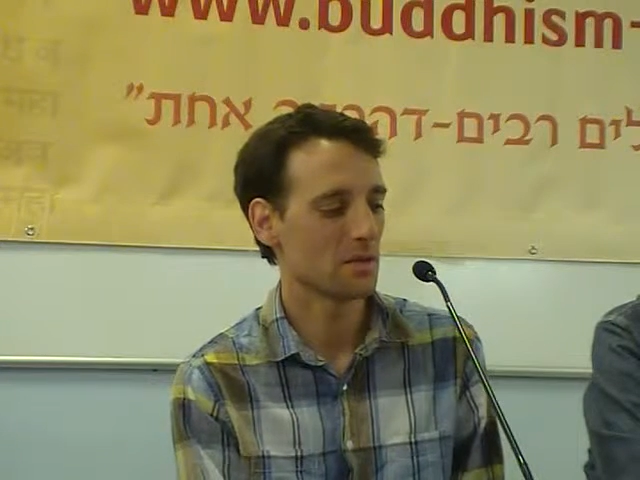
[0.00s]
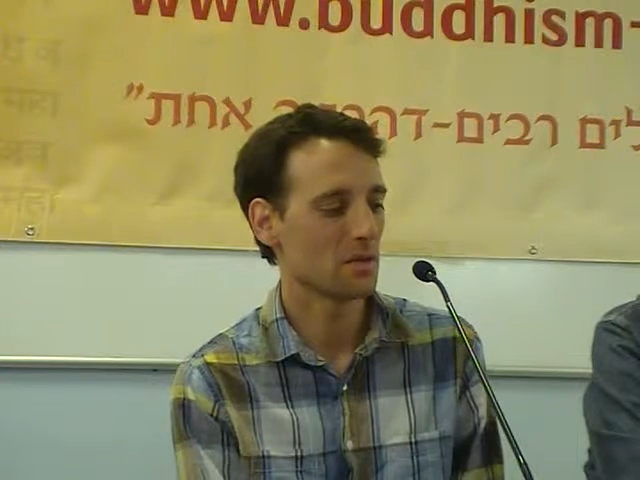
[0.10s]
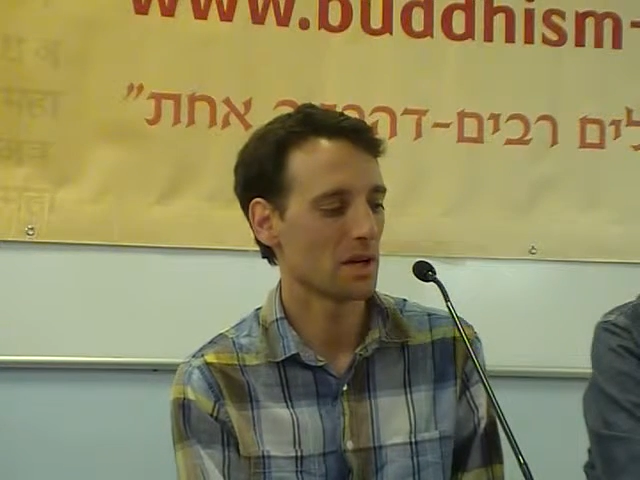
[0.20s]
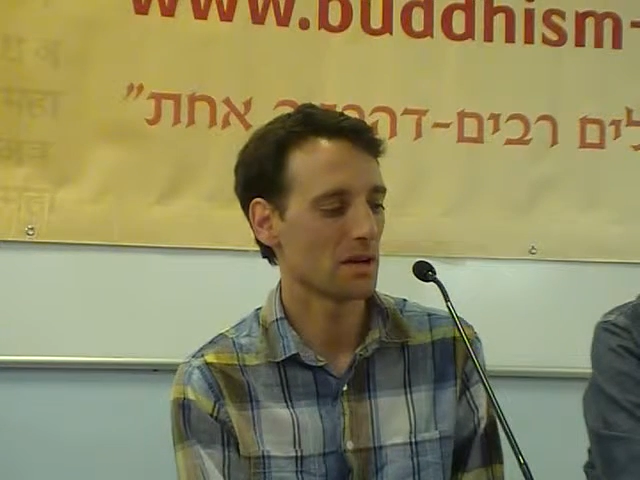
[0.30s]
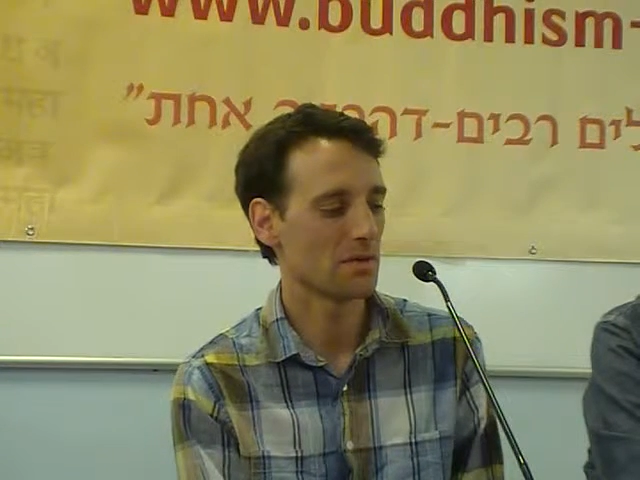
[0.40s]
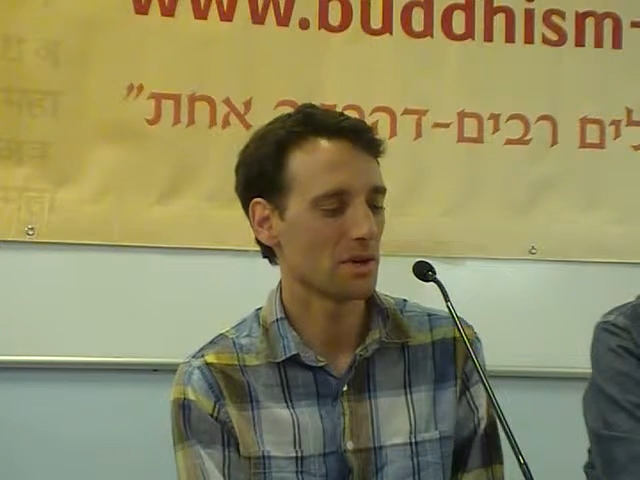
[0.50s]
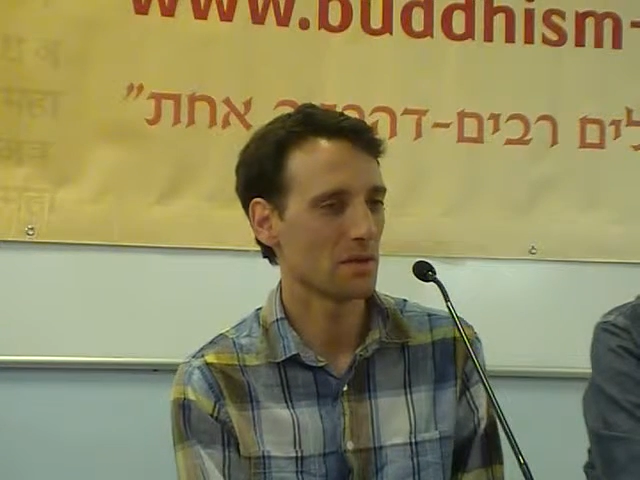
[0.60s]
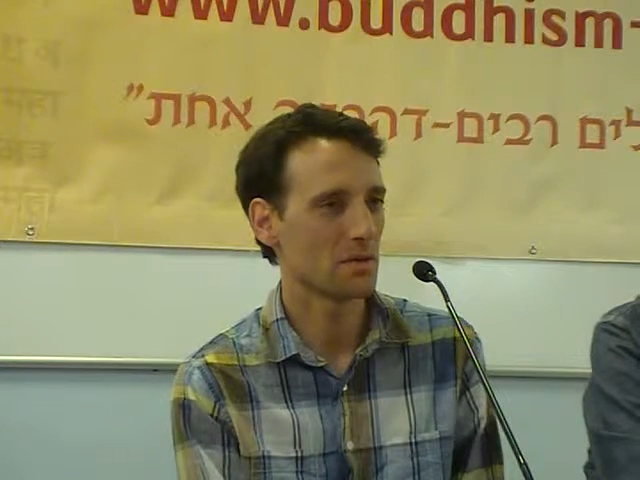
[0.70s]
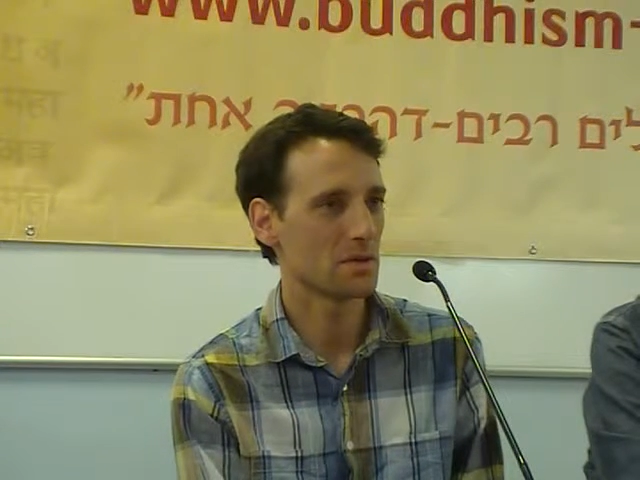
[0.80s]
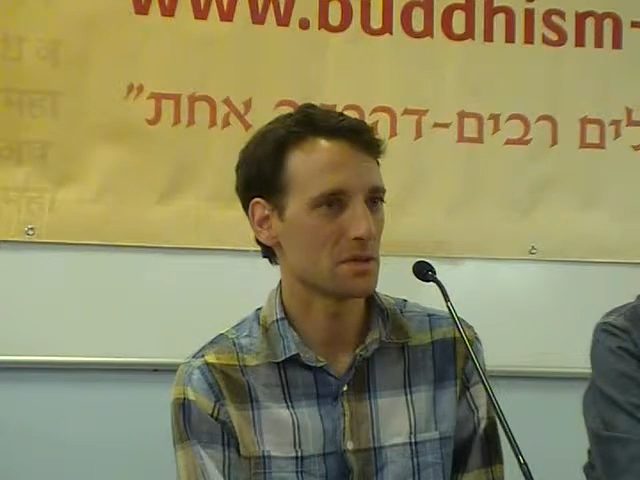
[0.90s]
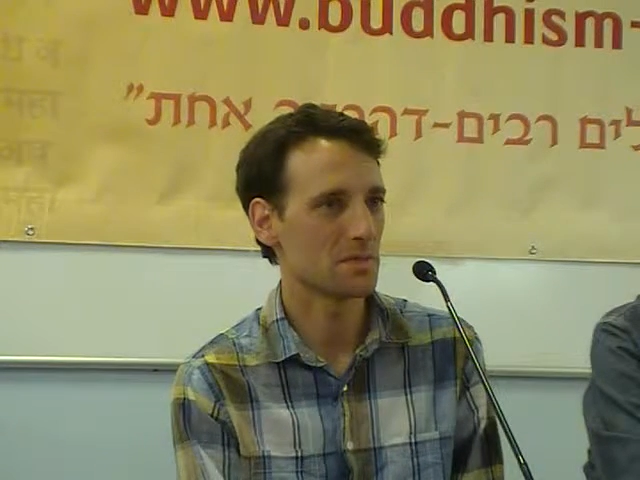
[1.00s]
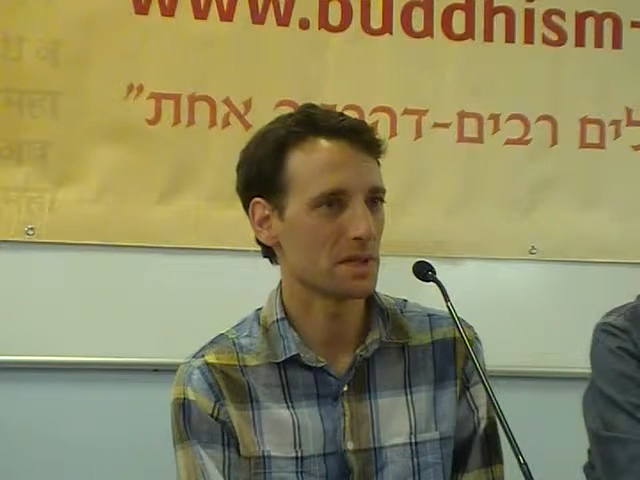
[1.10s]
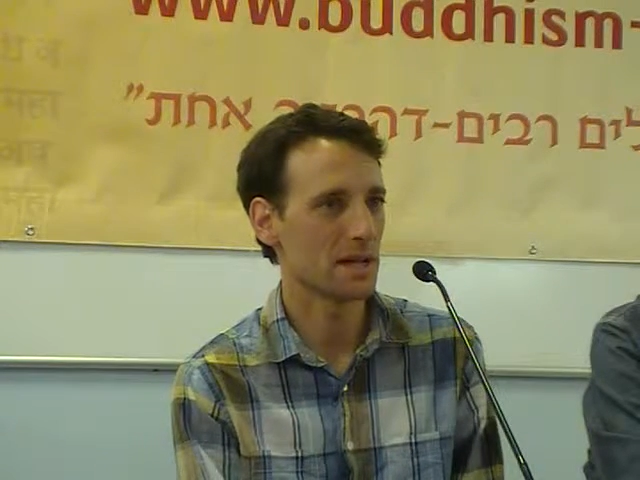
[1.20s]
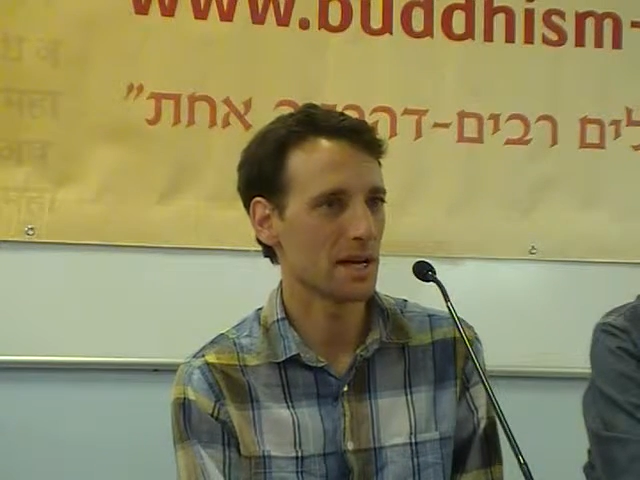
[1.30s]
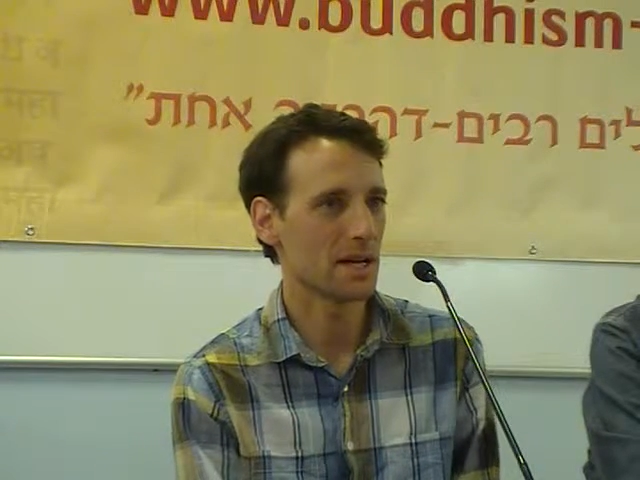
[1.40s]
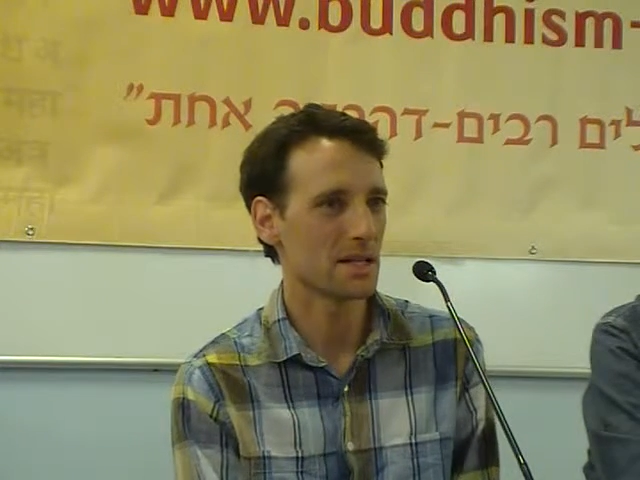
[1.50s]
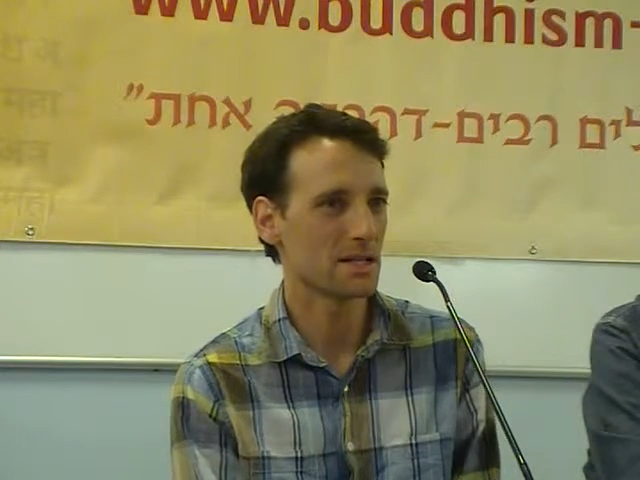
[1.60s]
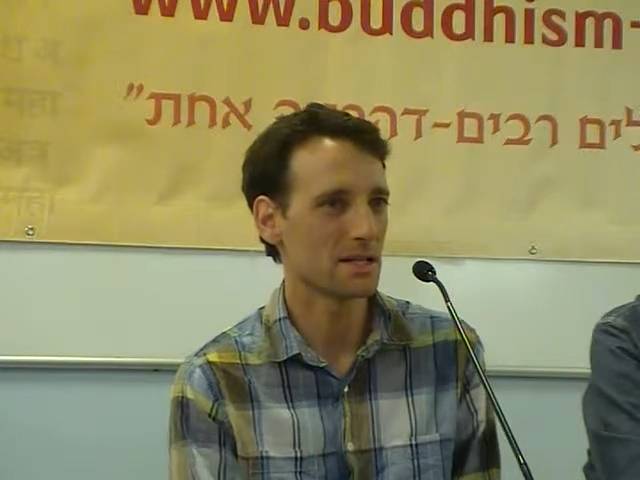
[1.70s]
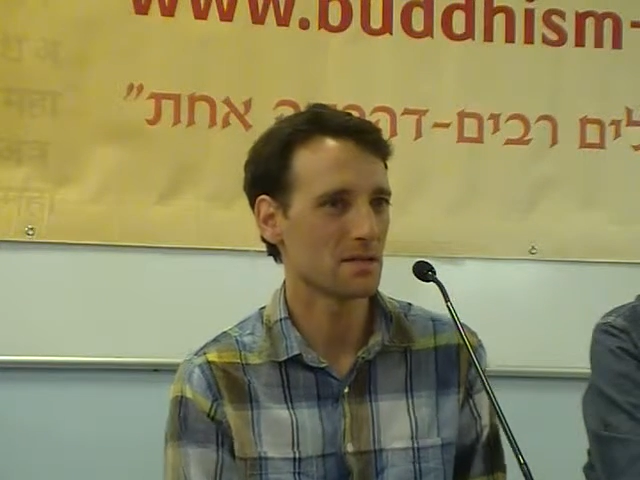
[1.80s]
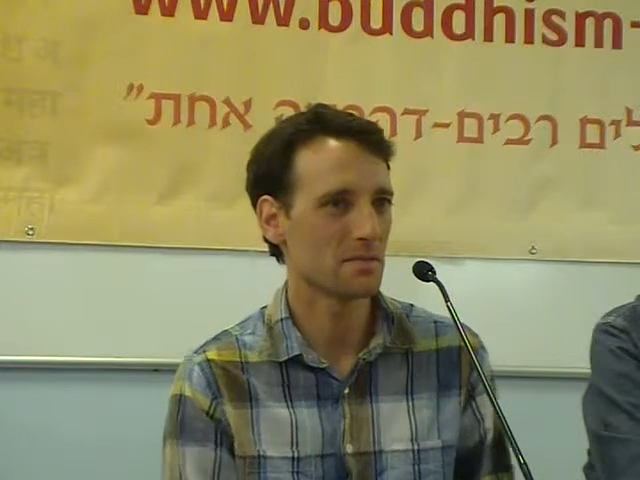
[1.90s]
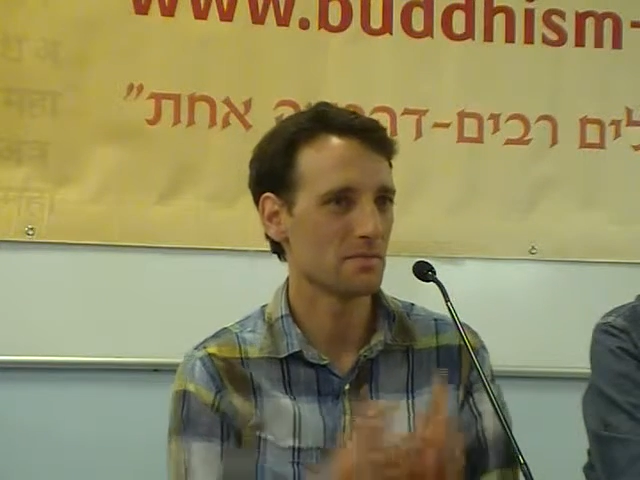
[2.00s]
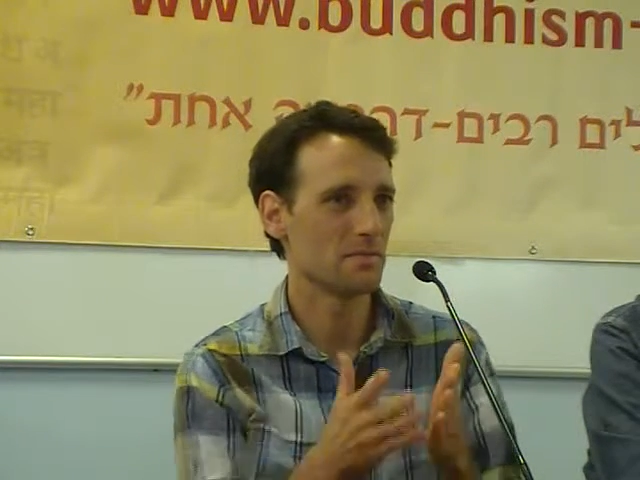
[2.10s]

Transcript: what I felt was being asked